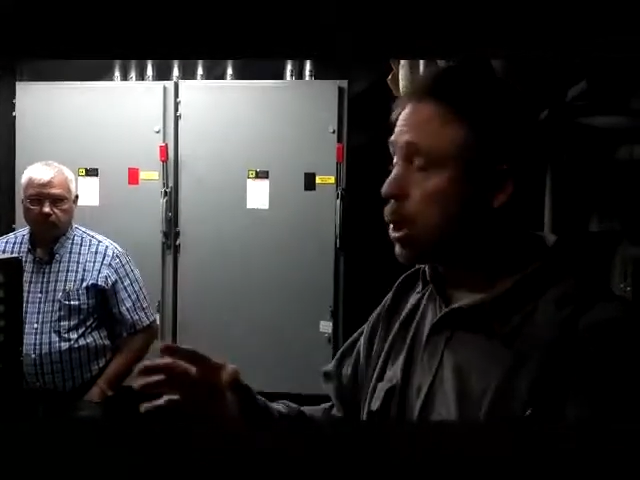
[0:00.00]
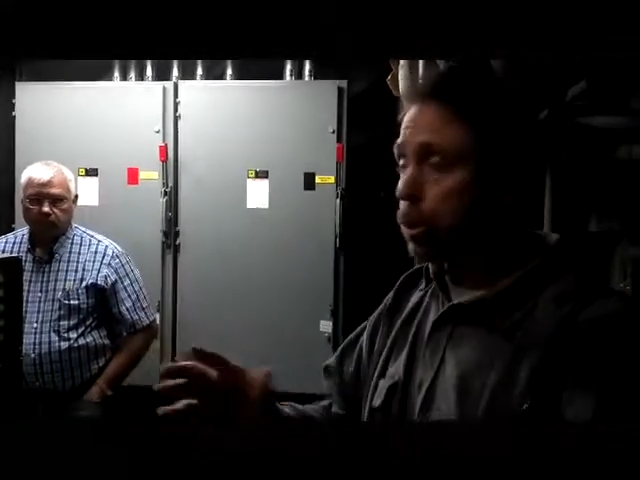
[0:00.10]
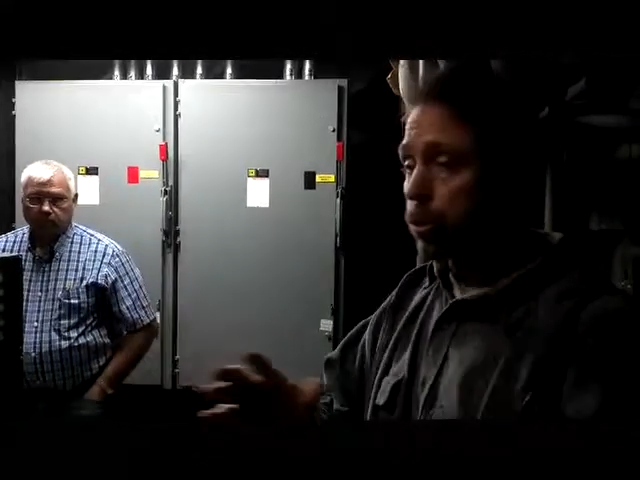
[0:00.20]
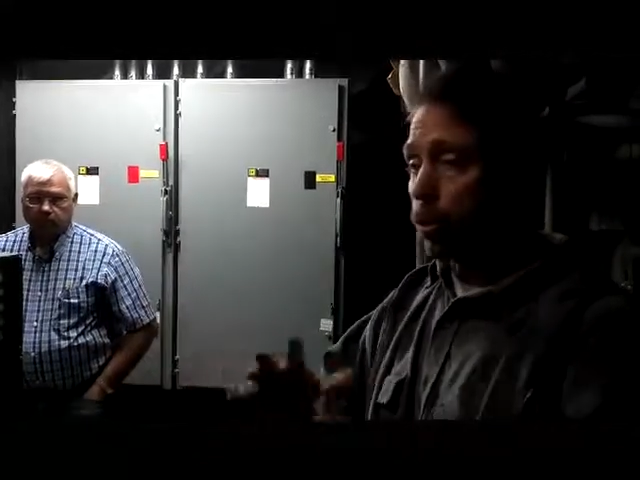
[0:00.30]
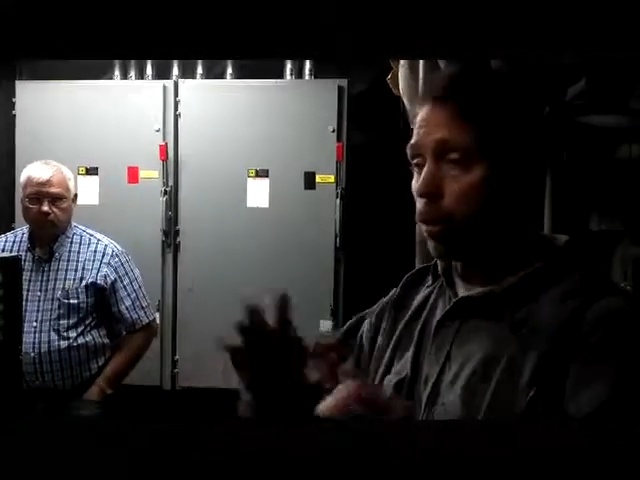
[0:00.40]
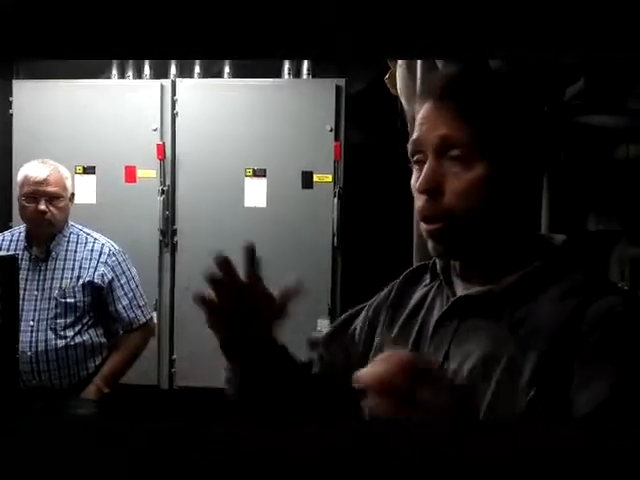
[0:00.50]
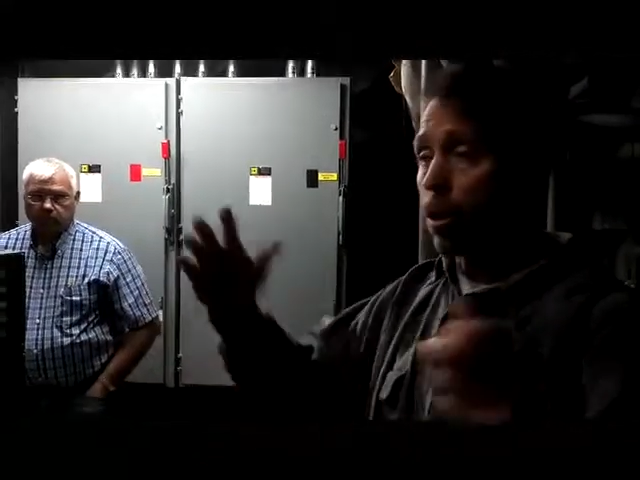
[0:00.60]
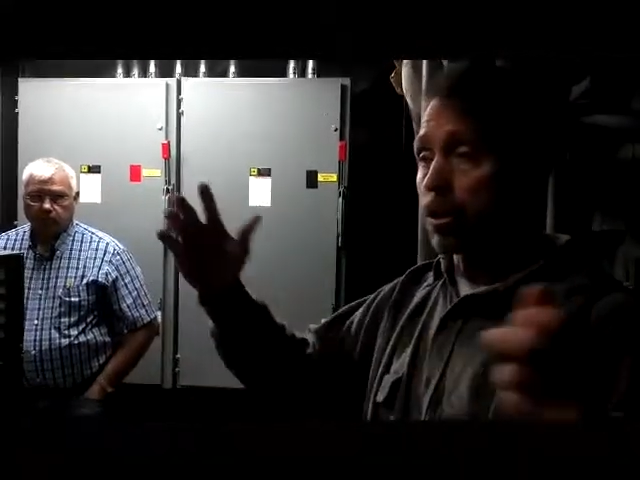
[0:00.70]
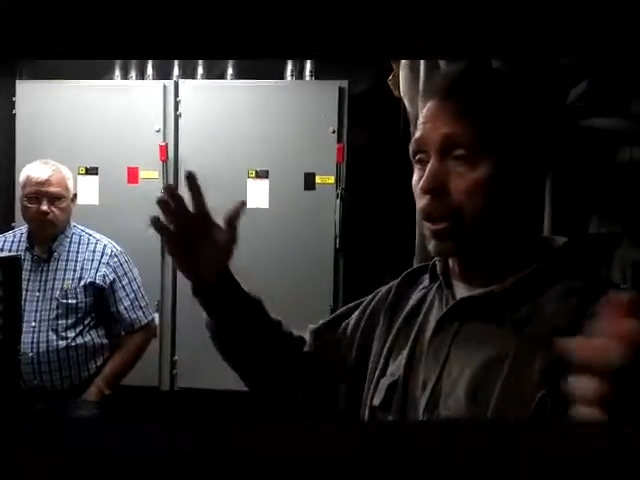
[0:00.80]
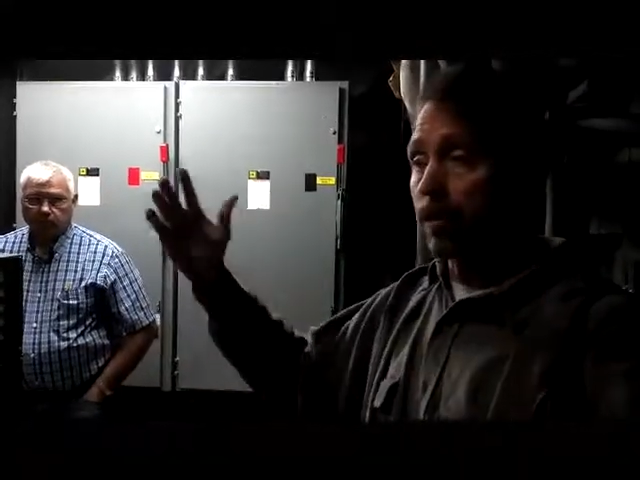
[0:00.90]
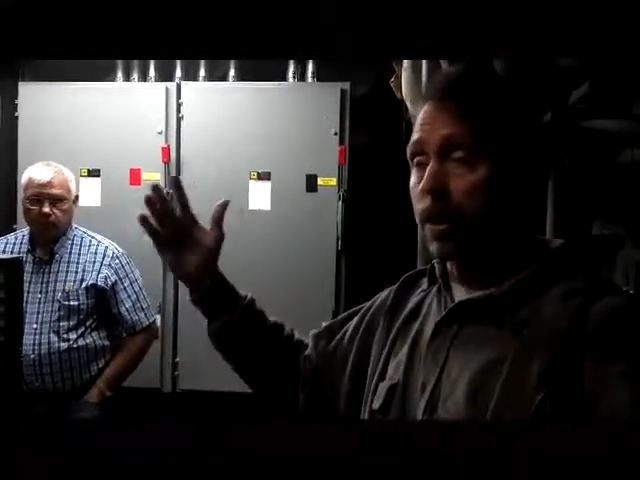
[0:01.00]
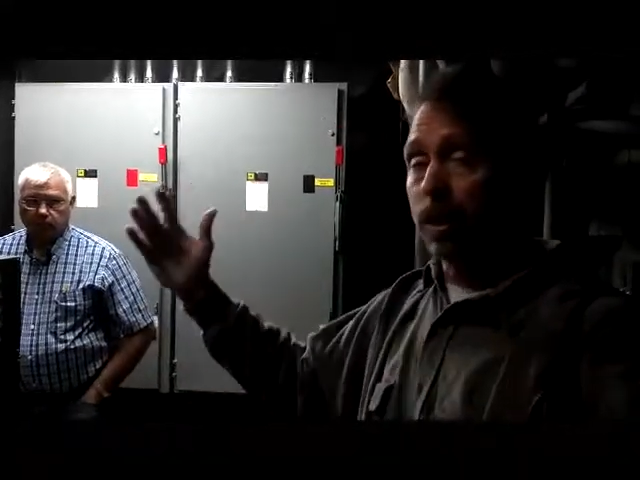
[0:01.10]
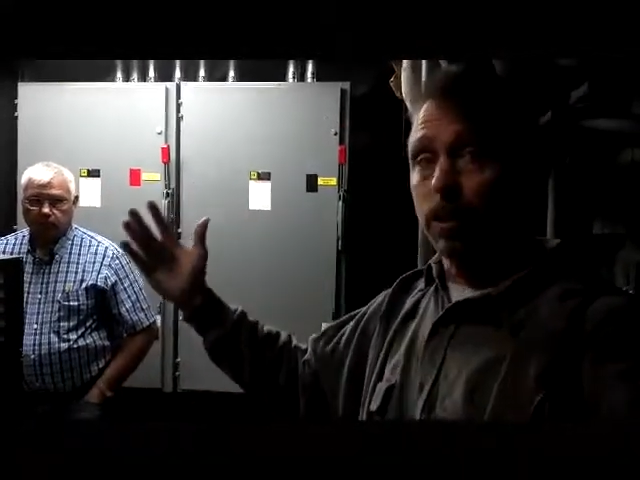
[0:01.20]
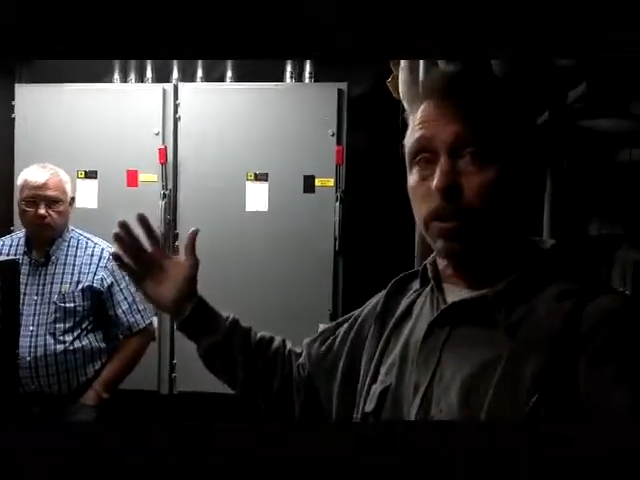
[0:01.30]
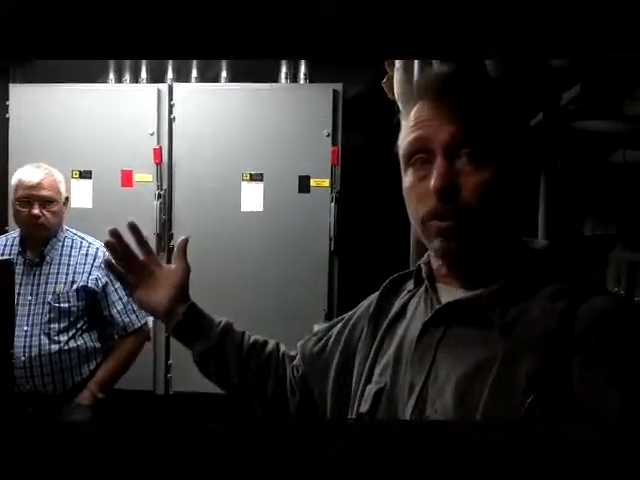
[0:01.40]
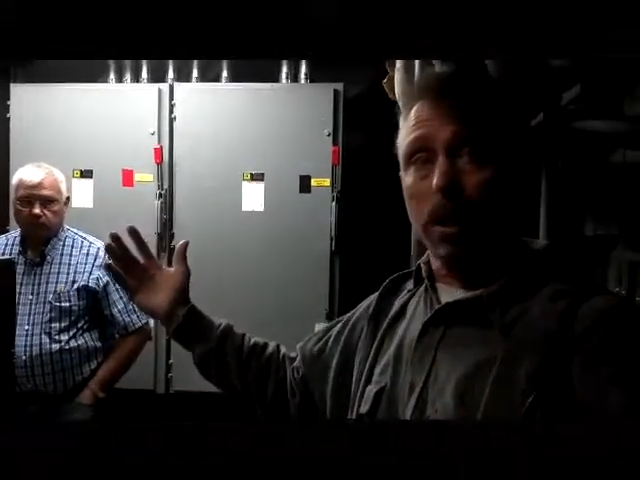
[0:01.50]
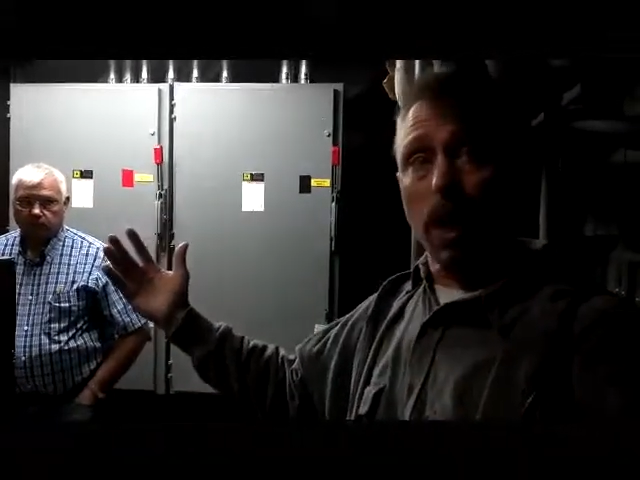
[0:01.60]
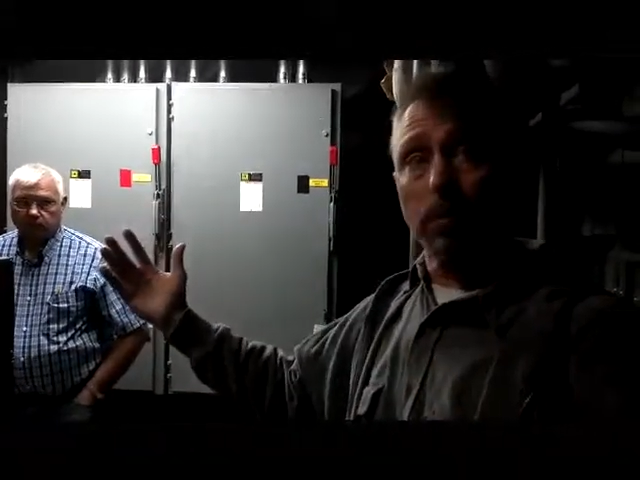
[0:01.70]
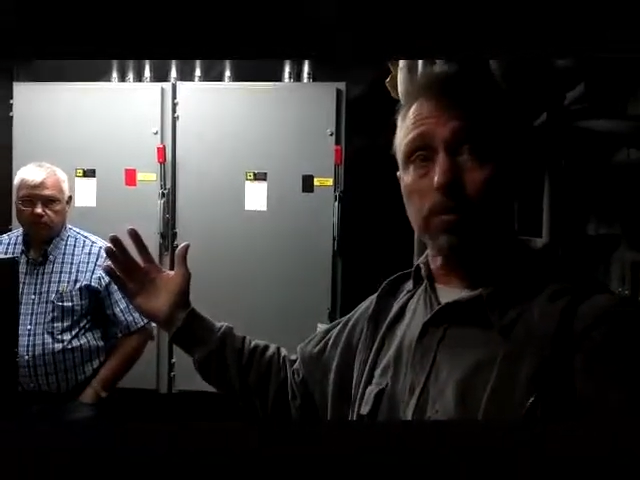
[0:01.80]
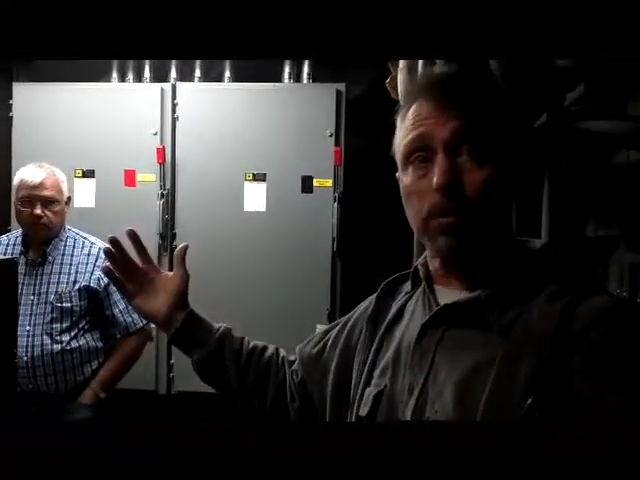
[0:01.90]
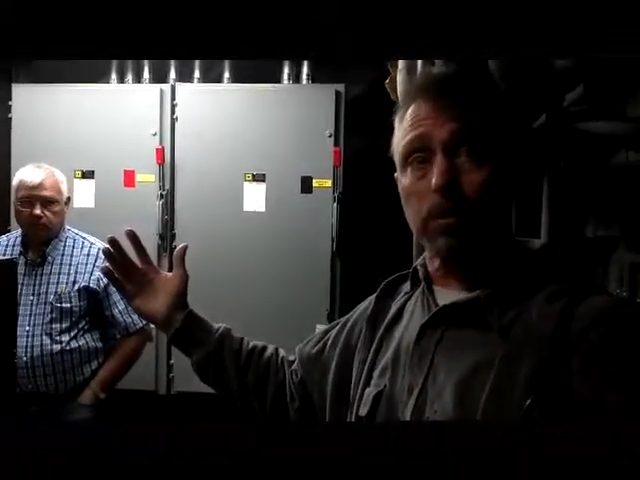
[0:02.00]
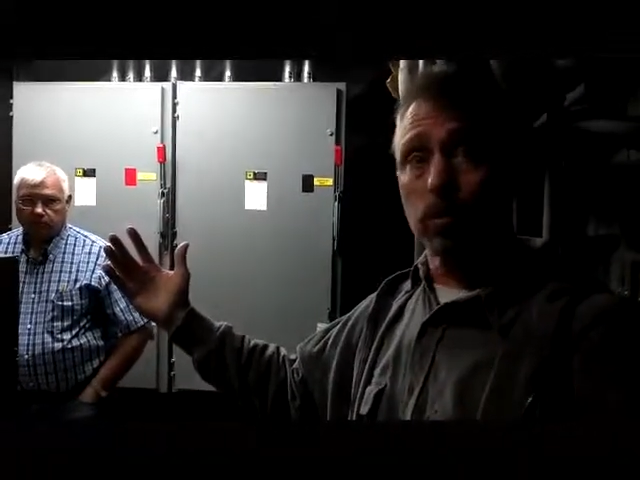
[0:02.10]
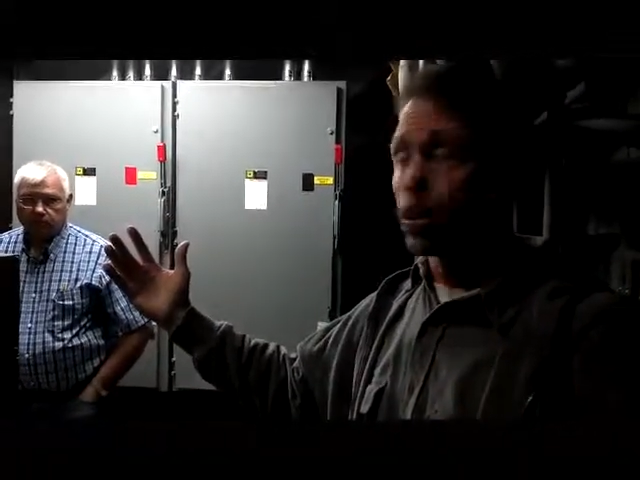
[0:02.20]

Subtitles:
so your longevity of your traps